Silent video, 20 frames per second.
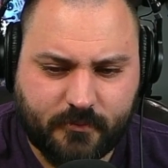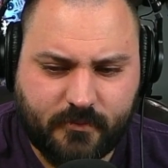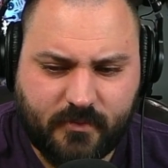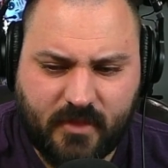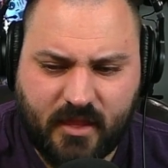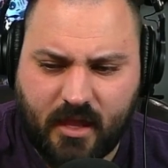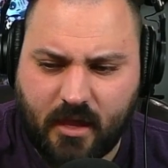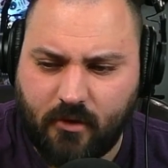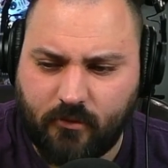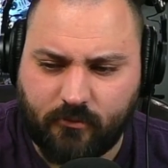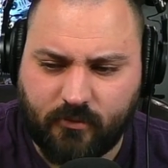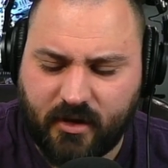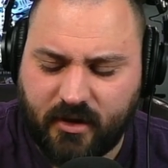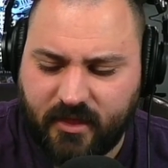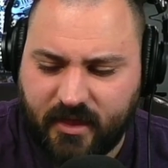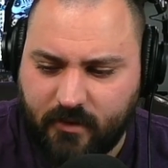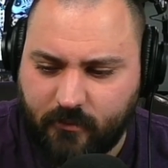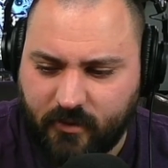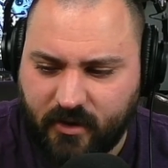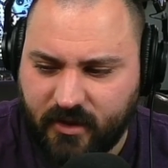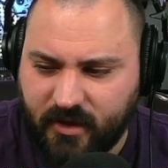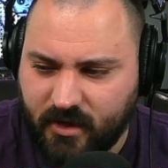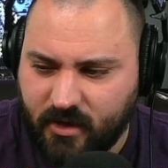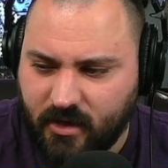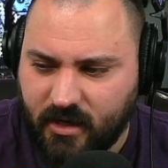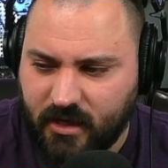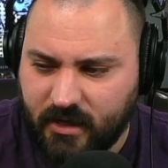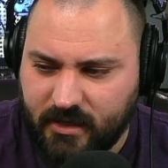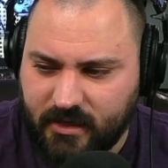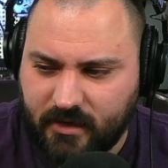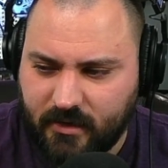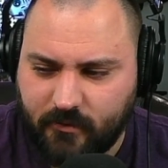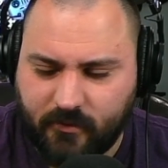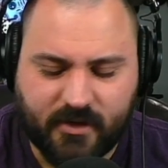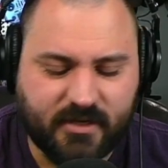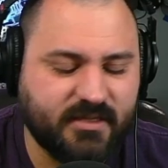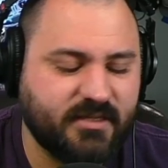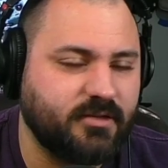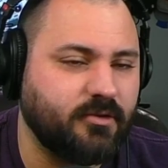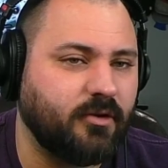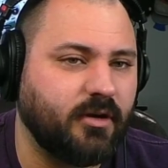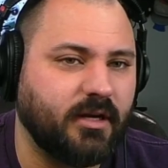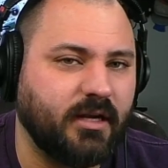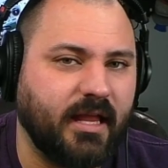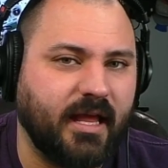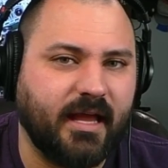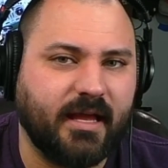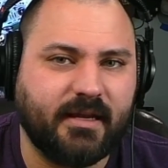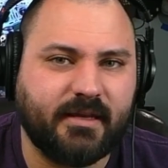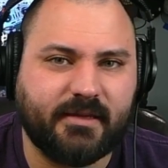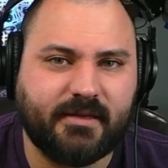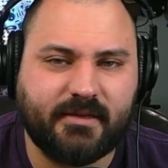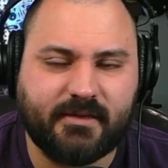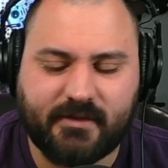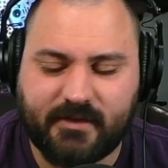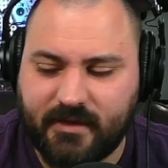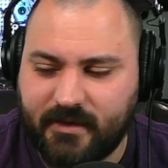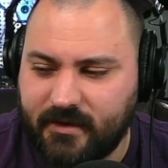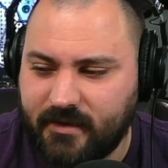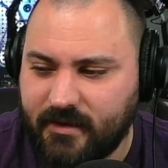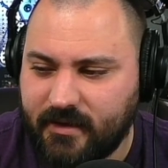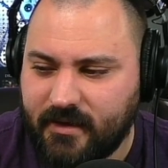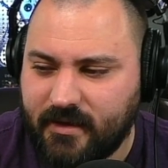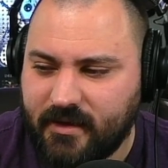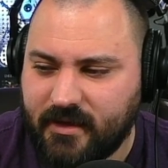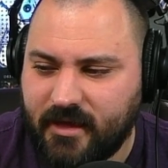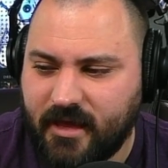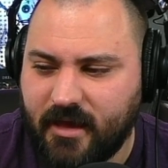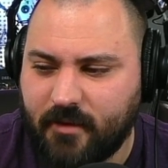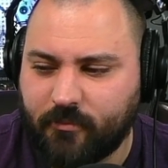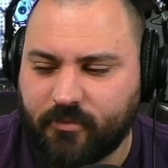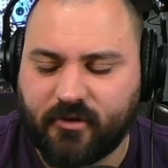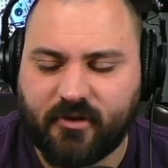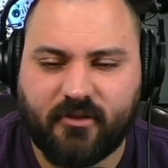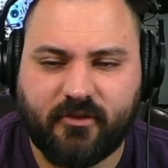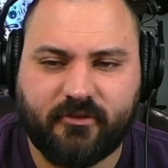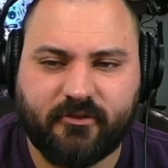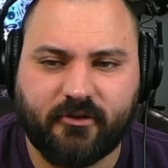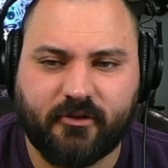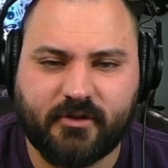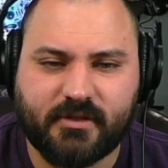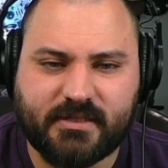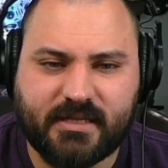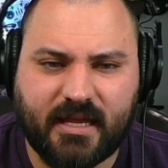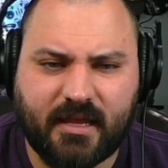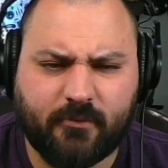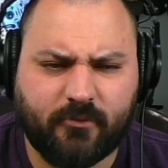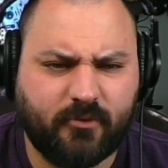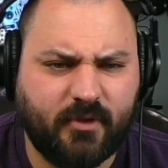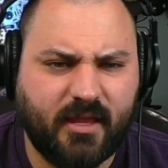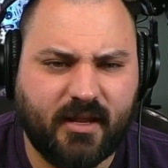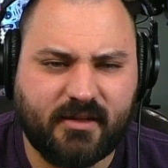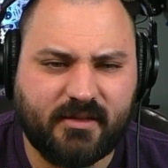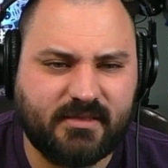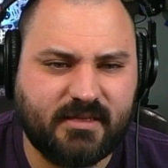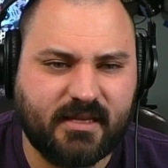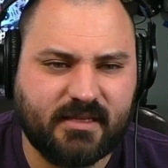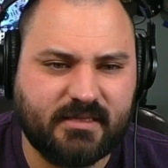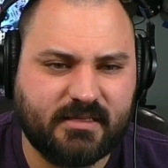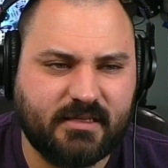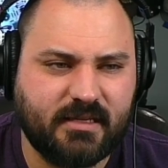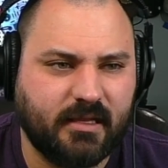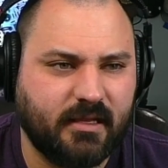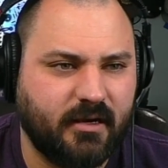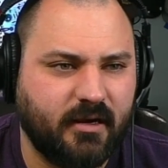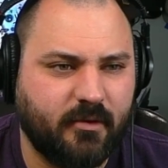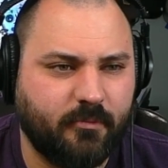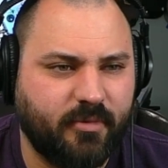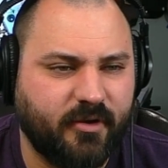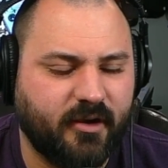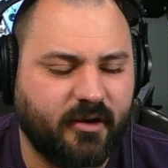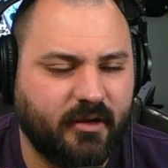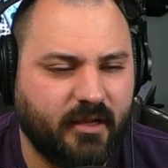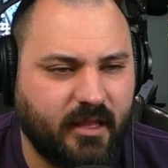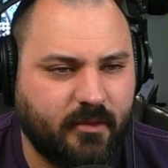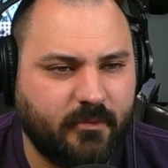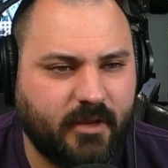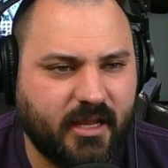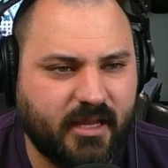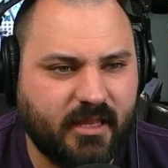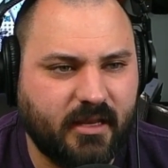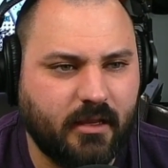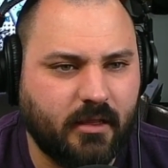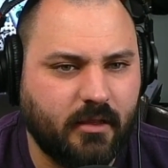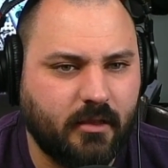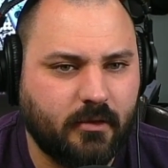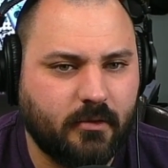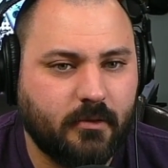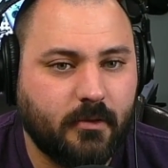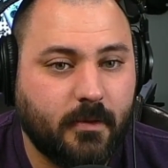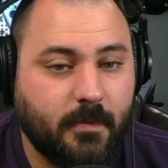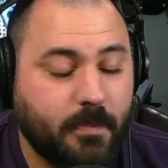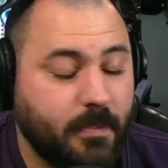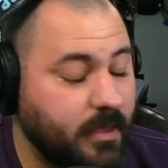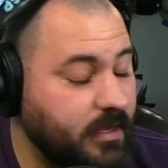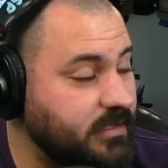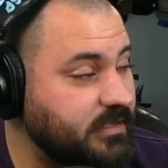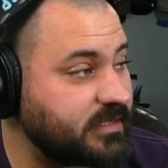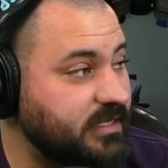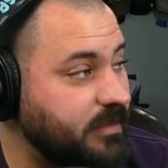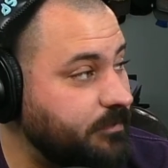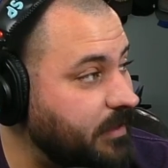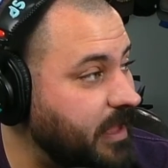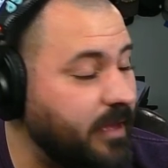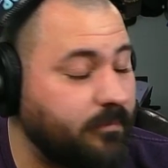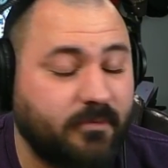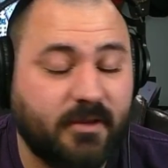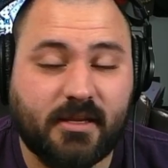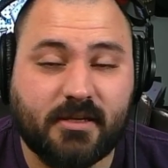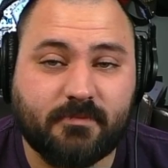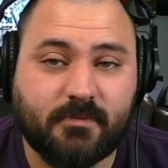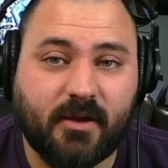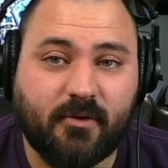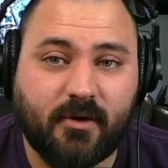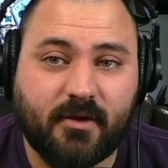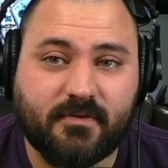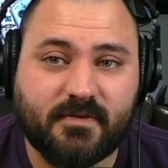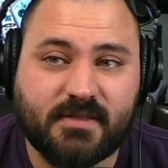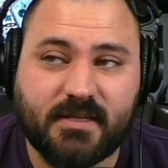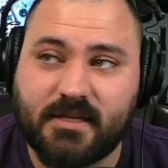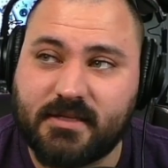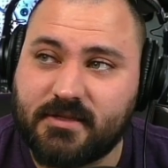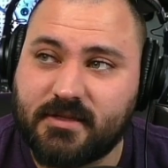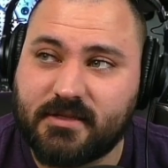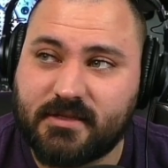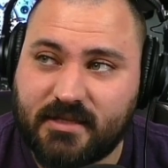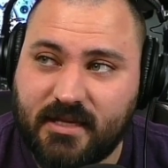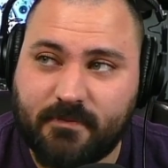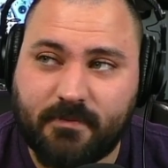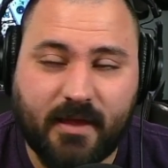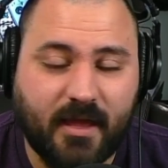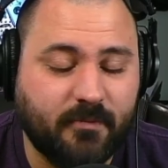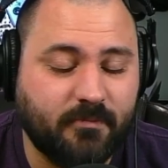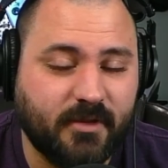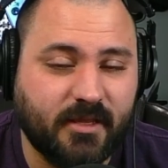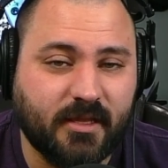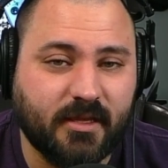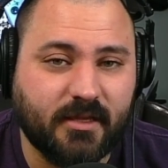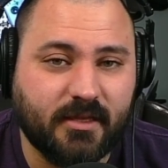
uh, what do they what do they call it? You know, where you snore a lot and you can't breathe certain times. We had a test done, and apparently I'm not getting sleep apnea. My wife says "A sleep apnea,